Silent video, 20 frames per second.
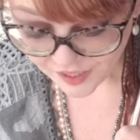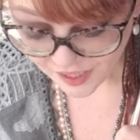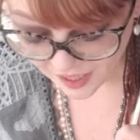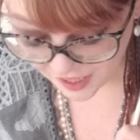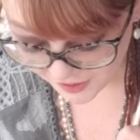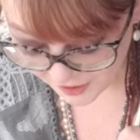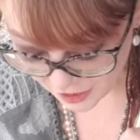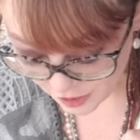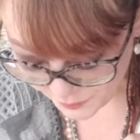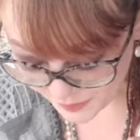
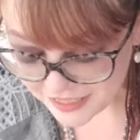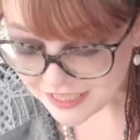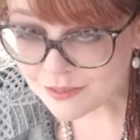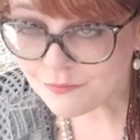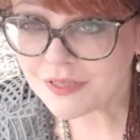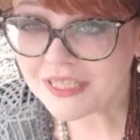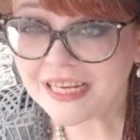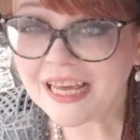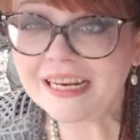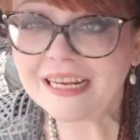there's been some
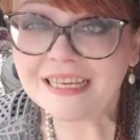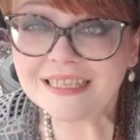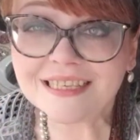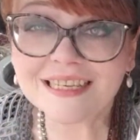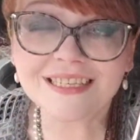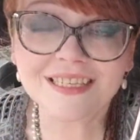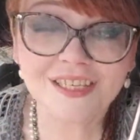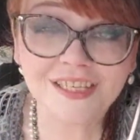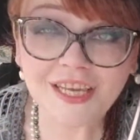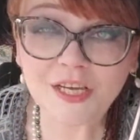studies
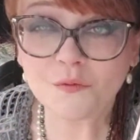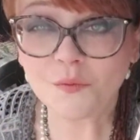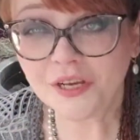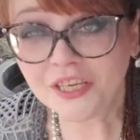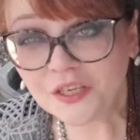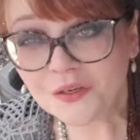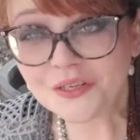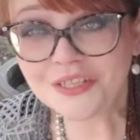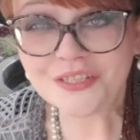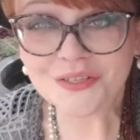as to like what
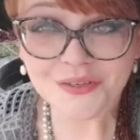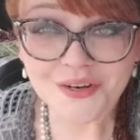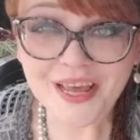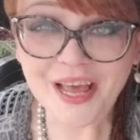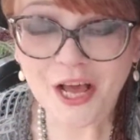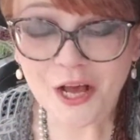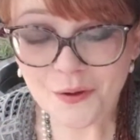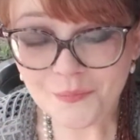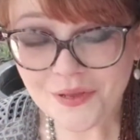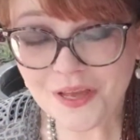you can do to
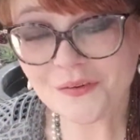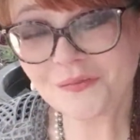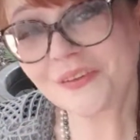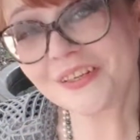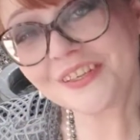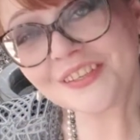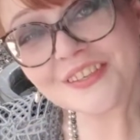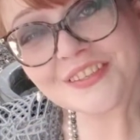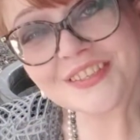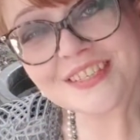help, and one
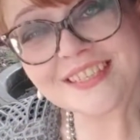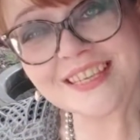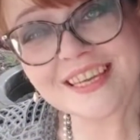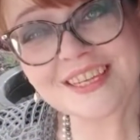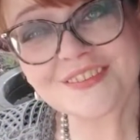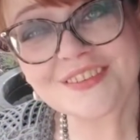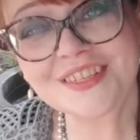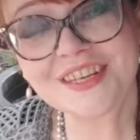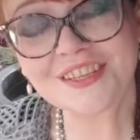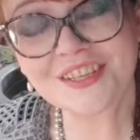of those
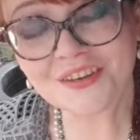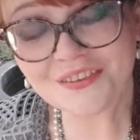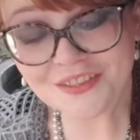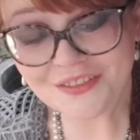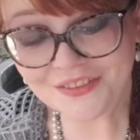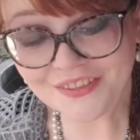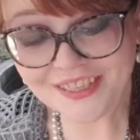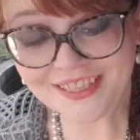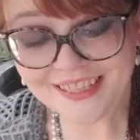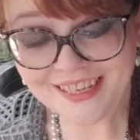things, which I thought was
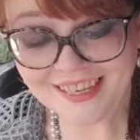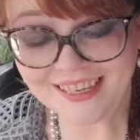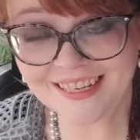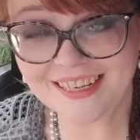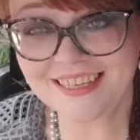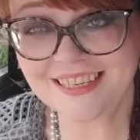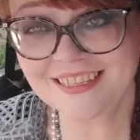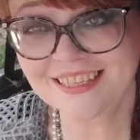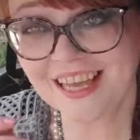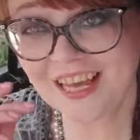really neat,
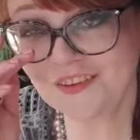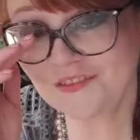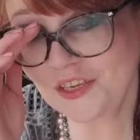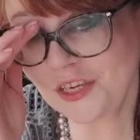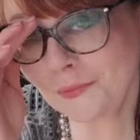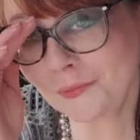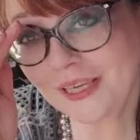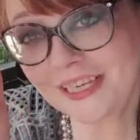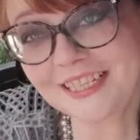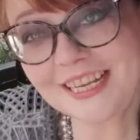is you
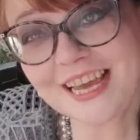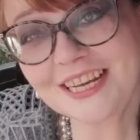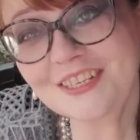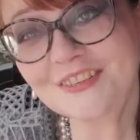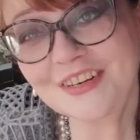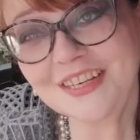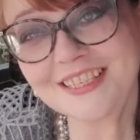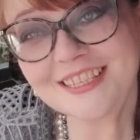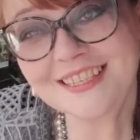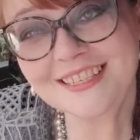can play
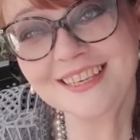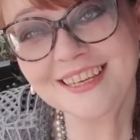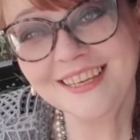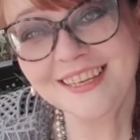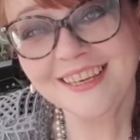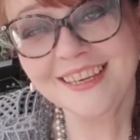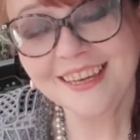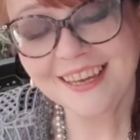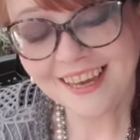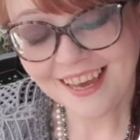Tetris.
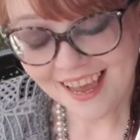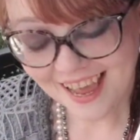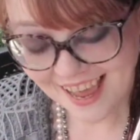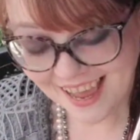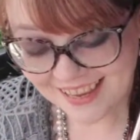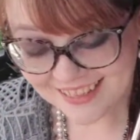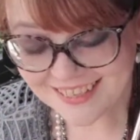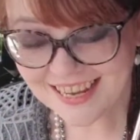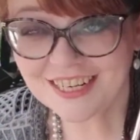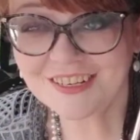
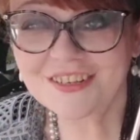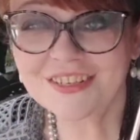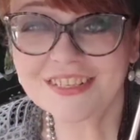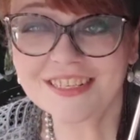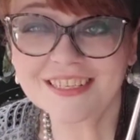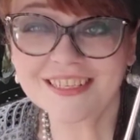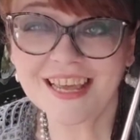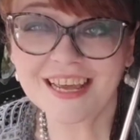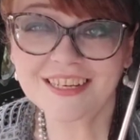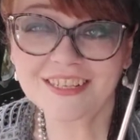And Tetris
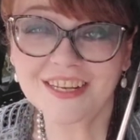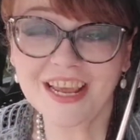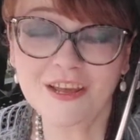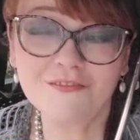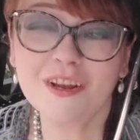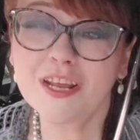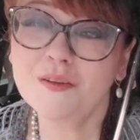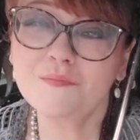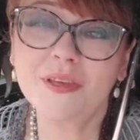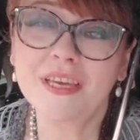is actually, I'm
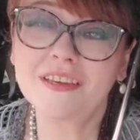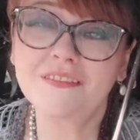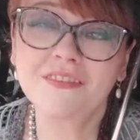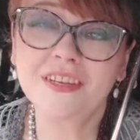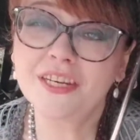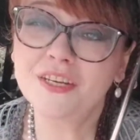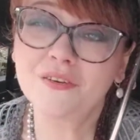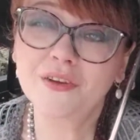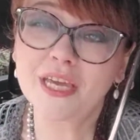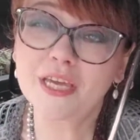not a big
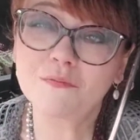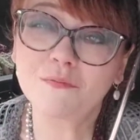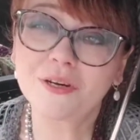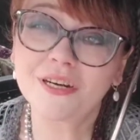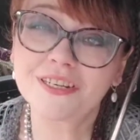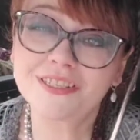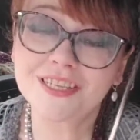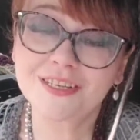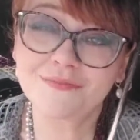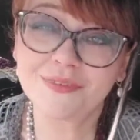video game
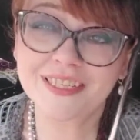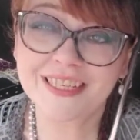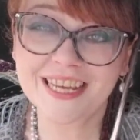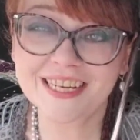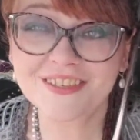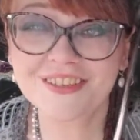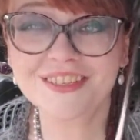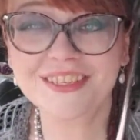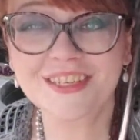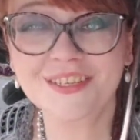person, but
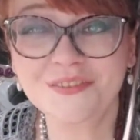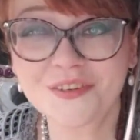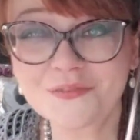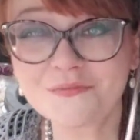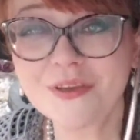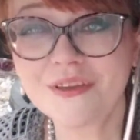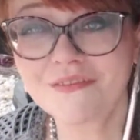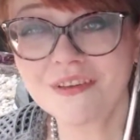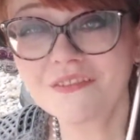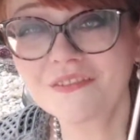Tetris is one of
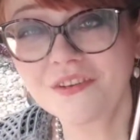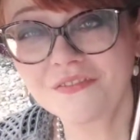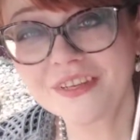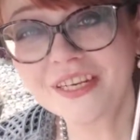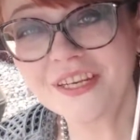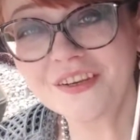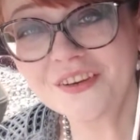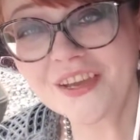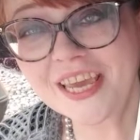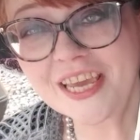my favorite
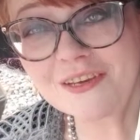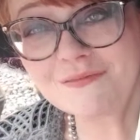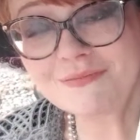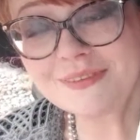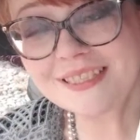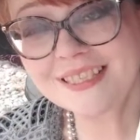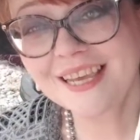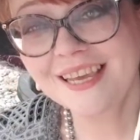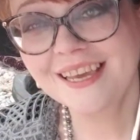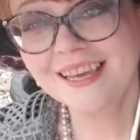video
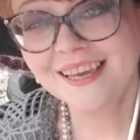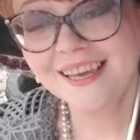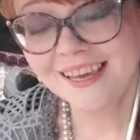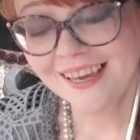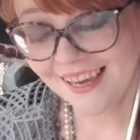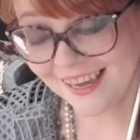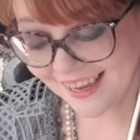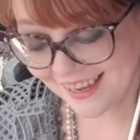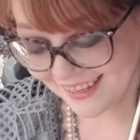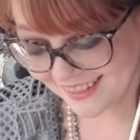games.
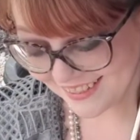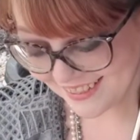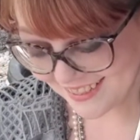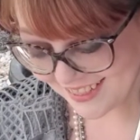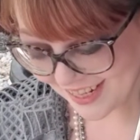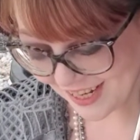And